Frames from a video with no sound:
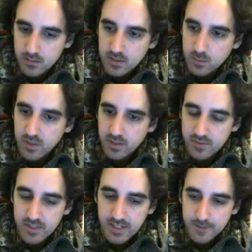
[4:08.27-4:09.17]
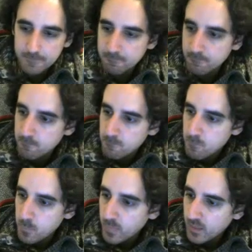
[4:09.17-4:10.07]
So now that we have that,
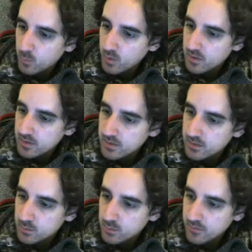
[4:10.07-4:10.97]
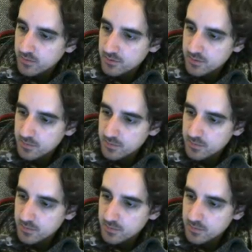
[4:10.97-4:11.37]
we're gonna need to have the